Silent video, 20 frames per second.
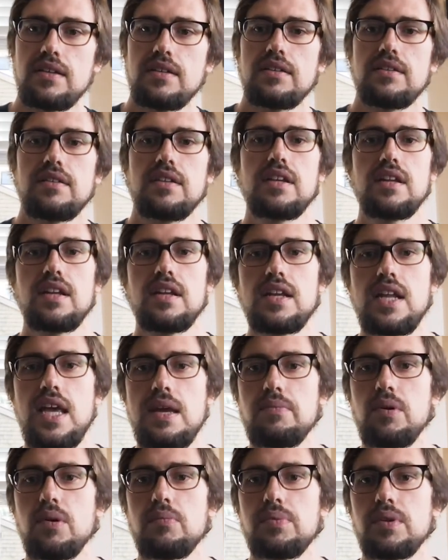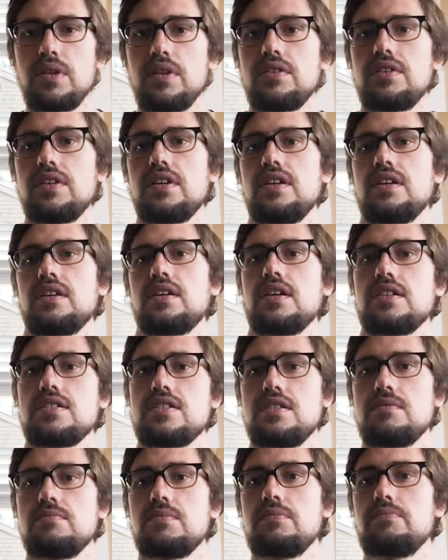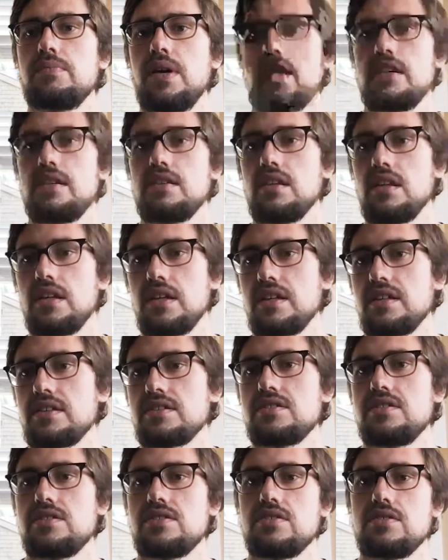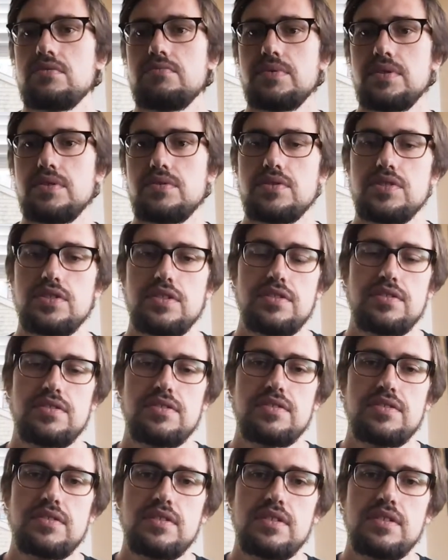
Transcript: that enable building custom embedded Linux distributions.